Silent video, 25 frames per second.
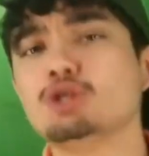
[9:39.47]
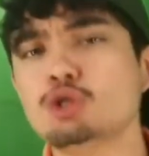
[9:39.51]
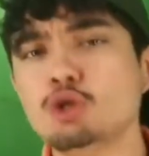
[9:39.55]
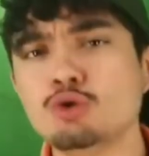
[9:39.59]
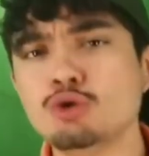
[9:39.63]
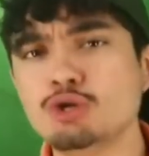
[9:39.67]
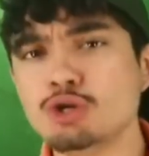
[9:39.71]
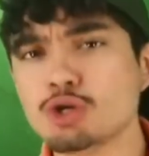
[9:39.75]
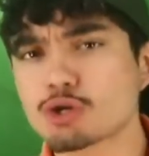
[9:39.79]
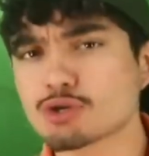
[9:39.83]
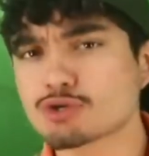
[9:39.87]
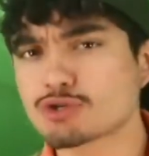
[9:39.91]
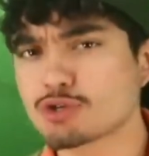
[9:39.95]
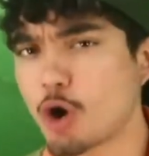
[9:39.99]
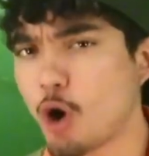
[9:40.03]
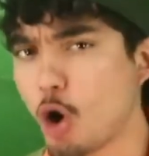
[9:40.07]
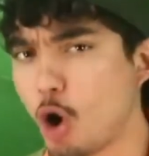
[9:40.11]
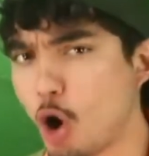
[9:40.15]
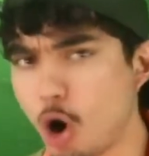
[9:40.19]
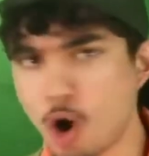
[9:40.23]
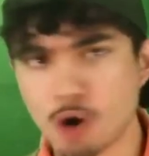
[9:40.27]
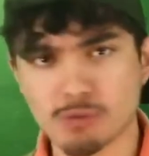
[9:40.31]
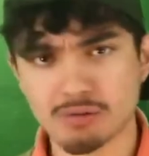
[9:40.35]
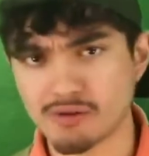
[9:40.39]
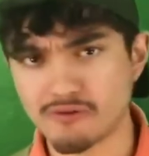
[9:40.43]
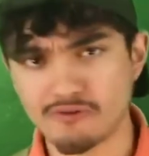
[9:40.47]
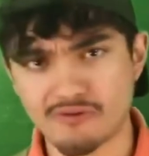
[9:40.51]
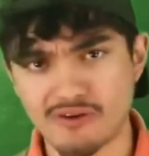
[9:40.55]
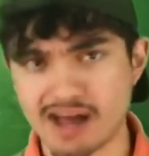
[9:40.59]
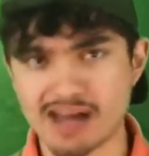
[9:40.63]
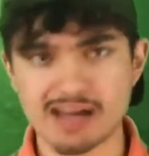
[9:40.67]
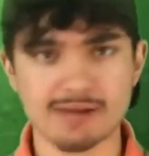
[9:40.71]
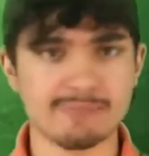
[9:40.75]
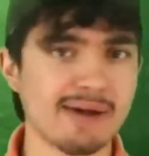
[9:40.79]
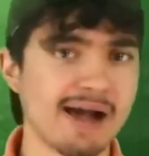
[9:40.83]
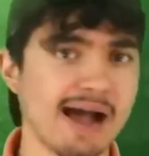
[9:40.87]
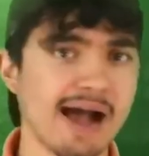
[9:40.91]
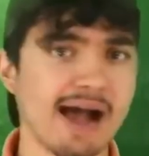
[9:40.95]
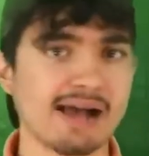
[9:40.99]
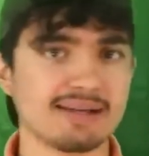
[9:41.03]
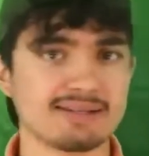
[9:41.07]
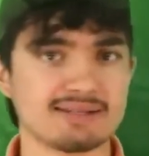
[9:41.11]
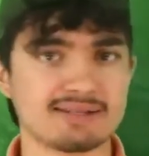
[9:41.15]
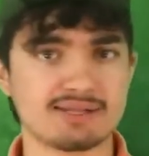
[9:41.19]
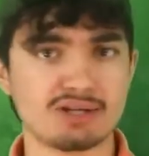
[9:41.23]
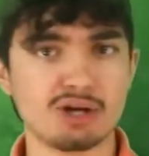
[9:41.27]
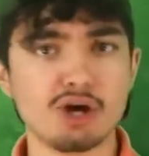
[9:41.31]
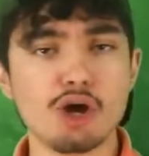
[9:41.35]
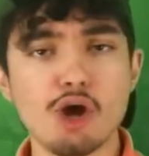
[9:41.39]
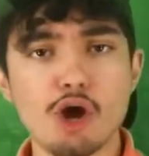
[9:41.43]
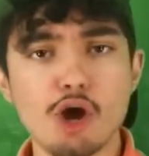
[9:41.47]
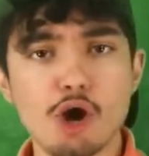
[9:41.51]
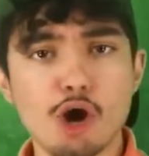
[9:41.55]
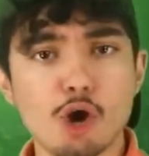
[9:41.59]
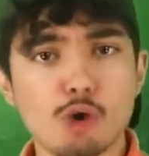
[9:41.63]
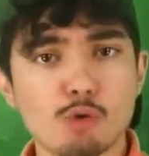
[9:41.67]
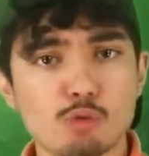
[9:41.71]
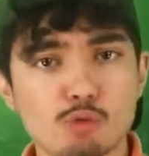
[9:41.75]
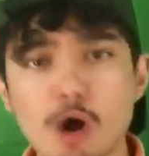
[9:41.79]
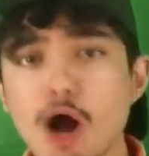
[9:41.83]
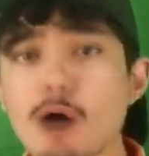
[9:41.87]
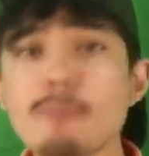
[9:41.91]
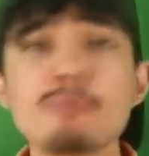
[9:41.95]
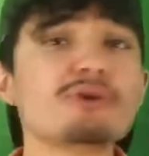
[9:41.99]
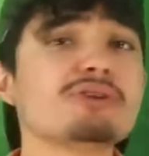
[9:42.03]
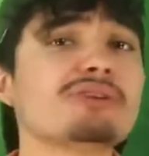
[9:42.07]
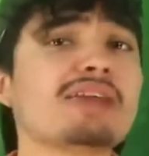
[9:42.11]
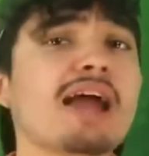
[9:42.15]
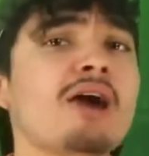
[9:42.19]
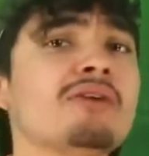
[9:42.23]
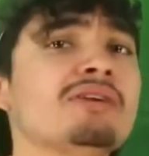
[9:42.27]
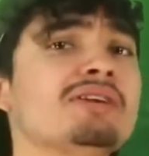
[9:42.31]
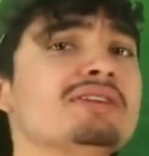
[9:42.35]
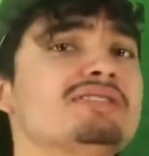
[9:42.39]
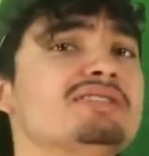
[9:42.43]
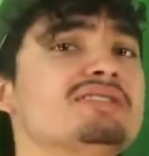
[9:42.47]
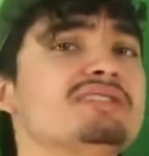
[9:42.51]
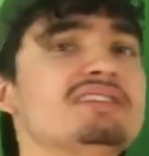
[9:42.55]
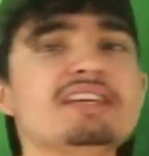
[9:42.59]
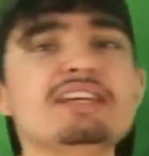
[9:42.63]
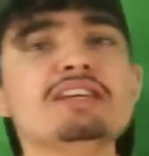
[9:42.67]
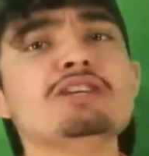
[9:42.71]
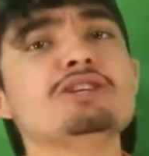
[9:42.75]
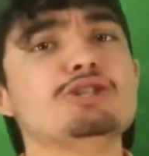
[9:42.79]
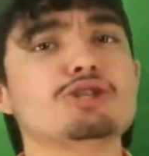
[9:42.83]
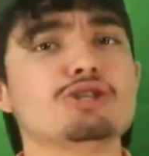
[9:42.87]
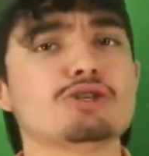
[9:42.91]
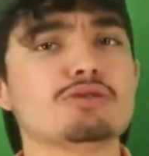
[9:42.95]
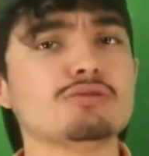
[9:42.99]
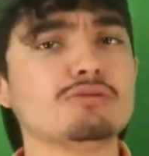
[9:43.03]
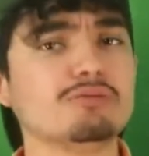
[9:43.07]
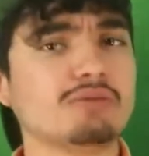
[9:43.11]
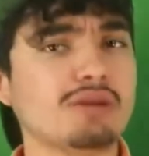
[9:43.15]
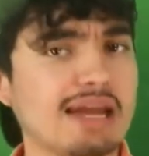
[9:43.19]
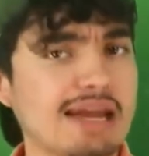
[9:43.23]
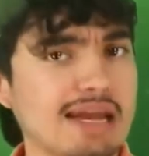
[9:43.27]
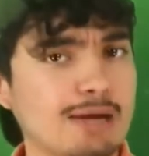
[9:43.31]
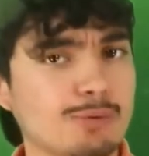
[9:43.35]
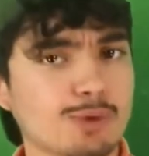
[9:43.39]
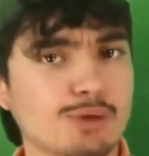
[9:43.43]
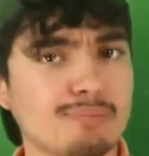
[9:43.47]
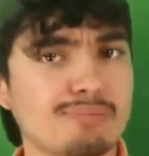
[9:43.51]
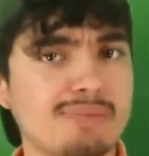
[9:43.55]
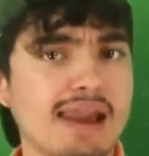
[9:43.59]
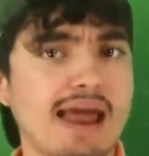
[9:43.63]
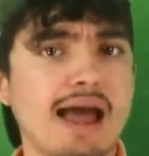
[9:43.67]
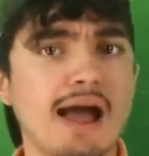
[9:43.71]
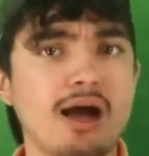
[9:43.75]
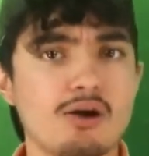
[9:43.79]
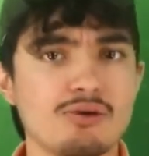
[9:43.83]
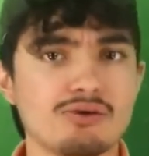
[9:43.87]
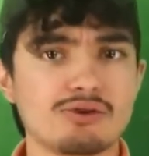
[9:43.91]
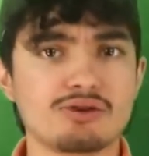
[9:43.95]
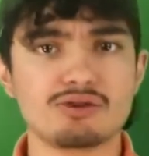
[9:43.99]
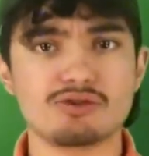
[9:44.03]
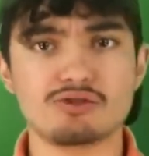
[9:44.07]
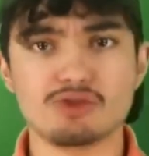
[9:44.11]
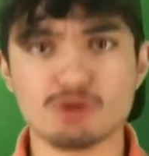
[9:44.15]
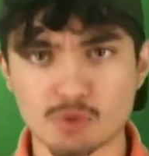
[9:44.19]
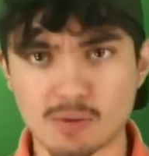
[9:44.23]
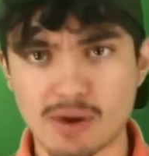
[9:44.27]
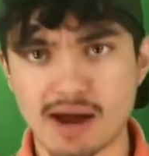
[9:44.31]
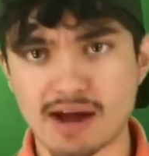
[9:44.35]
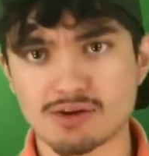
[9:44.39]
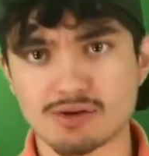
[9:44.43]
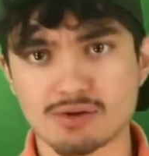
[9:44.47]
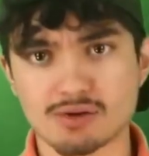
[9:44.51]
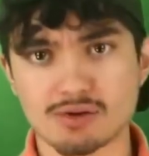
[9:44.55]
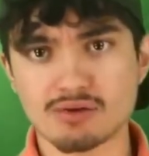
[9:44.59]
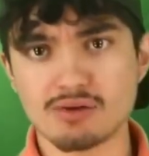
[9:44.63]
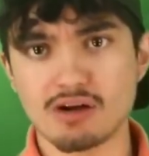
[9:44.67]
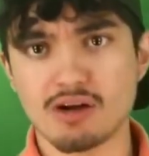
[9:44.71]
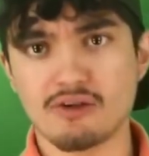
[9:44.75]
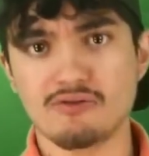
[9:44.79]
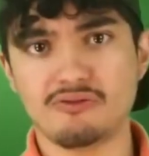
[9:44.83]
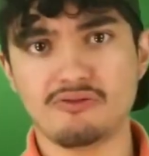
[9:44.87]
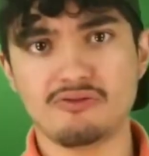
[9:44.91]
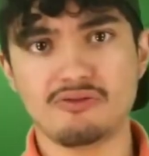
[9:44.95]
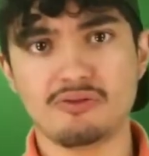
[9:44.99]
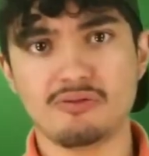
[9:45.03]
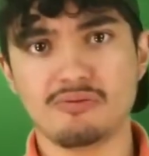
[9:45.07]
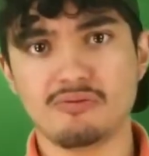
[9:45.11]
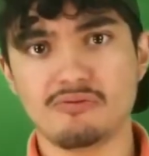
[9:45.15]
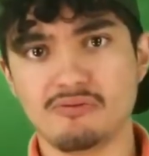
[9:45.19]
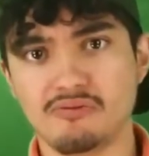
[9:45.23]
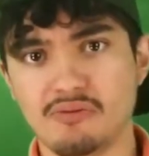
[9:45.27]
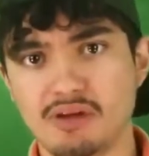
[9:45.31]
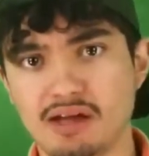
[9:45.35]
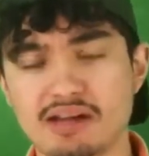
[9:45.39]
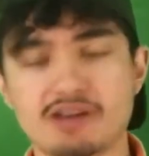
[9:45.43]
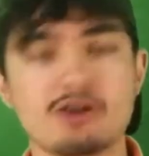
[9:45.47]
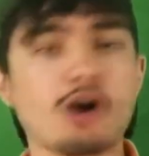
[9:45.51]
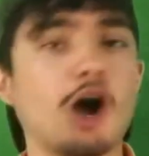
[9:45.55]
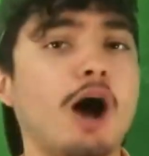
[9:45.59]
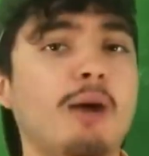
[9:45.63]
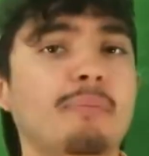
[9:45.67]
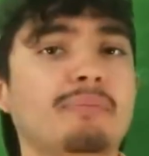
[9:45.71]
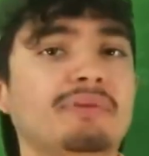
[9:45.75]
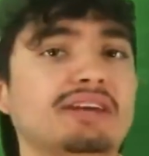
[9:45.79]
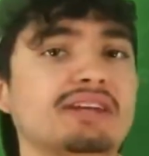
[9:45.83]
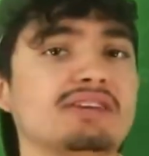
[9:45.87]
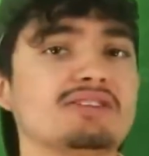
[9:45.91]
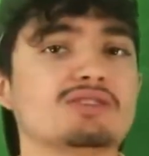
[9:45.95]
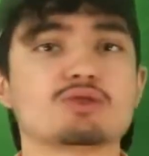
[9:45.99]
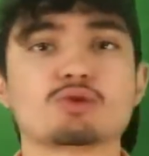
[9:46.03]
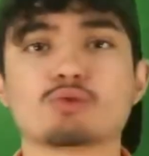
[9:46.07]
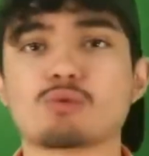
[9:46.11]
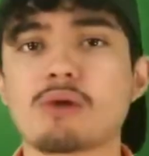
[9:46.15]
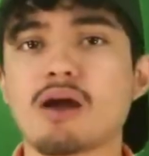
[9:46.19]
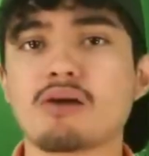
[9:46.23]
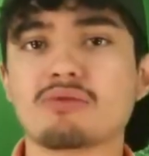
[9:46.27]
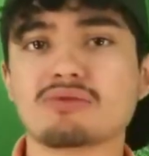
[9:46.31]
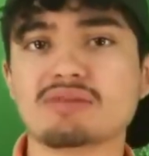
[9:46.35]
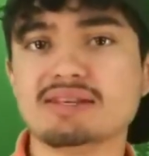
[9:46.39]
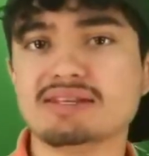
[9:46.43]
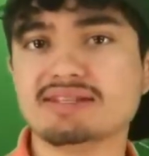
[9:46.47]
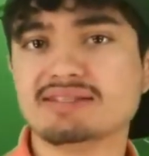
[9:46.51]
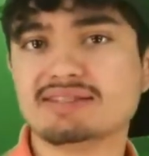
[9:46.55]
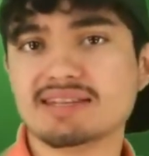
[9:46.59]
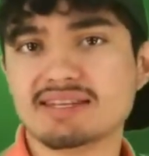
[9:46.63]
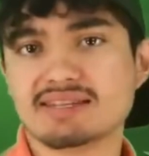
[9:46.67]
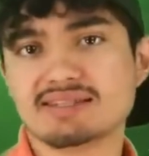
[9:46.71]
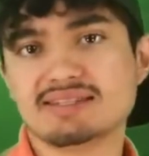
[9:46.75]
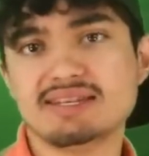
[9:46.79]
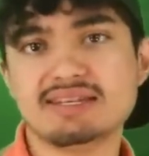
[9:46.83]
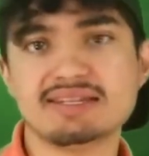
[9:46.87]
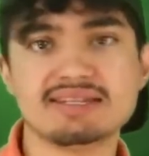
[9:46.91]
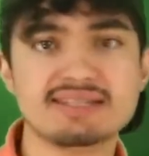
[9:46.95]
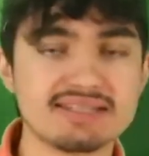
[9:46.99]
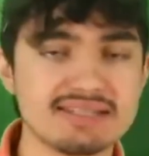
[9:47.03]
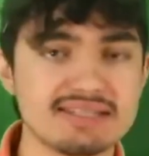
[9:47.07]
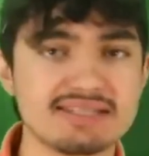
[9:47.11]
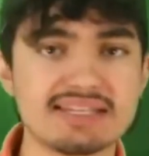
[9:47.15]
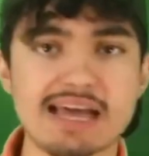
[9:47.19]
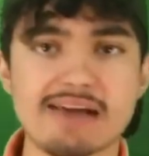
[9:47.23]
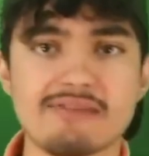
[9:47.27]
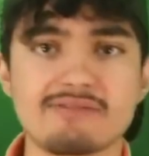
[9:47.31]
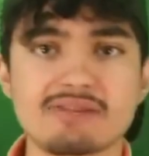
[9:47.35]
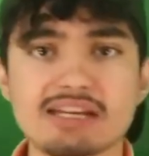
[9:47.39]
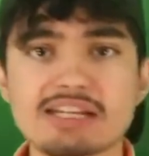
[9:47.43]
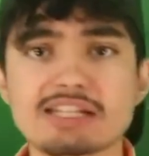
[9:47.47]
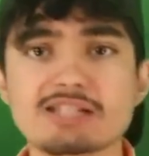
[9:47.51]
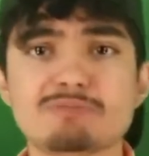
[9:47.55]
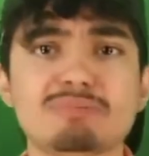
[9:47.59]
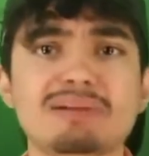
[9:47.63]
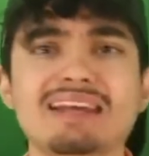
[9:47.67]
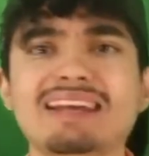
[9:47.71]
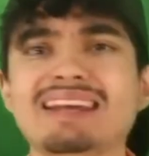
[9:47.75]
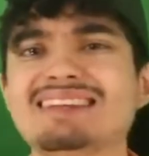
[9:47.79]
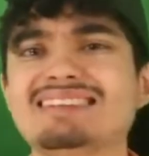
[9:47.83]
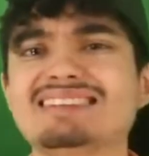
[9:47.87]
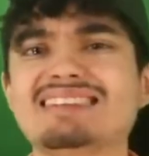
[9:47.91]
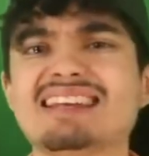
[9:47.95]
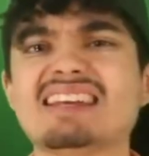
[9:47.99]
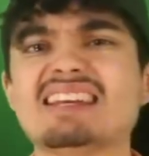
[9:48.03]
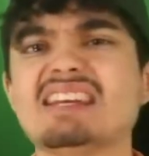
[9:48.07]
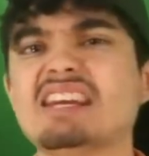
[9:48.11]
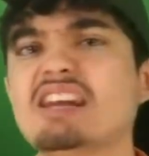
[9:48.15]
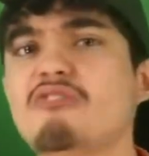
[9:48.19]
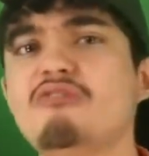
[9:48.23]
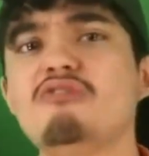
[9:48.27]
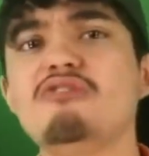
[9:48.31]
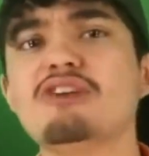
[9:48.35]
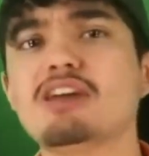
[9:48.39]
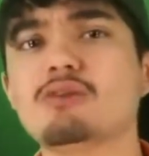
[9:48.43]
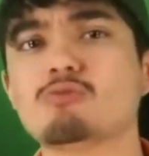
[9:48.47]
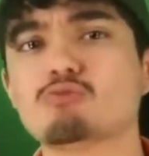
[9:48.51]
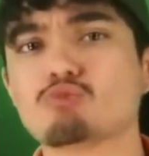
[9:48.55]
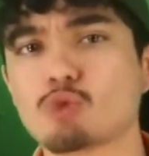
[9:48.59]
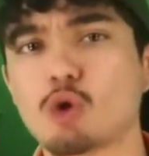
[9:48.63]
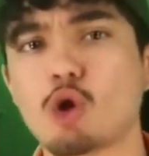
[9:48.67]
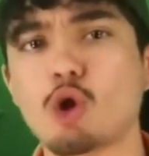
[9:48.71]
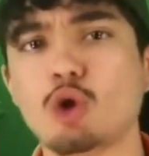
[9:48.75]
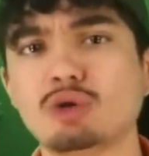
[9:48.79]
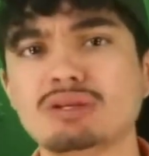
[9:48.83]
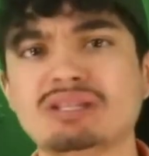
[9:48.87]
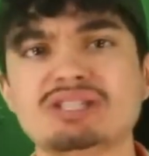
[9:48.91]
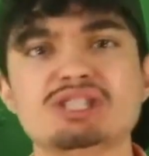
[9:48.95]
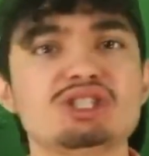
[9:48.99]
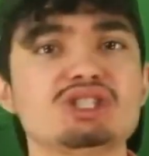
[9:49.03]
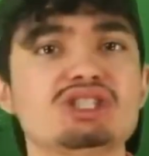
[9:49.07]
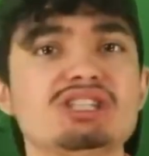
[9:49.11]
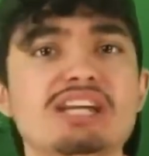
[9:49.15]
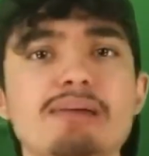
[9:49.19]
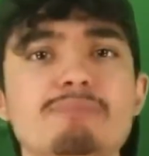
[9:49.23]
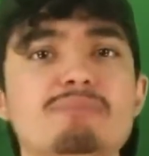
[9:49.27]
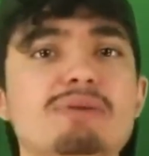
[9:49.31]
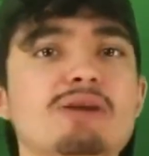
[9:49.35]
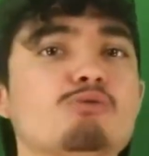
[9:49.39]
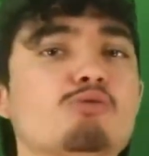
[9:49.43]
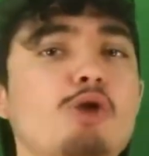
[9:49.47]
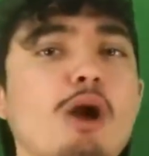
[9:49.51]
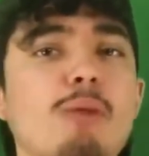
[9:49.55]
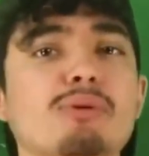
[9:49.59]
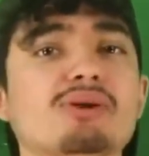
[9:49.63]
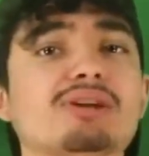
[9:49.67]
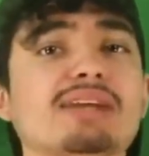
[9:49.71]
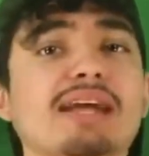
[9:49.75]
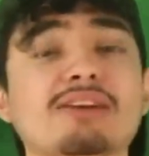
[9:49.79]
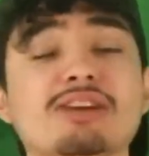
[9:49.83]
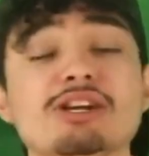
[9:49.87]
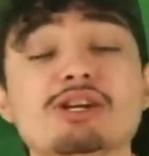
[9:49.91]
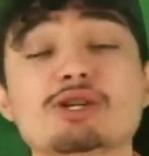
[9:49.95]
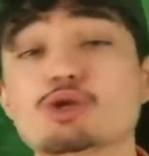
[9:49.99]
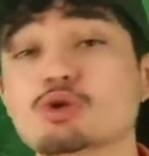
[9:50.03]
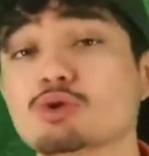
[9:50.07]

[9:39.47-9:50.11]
Jr.'s horrifying past. Robert Downey Sr., a renowned director of comedies throughout the 60s and 70s played a significant role in shaping Robert Downey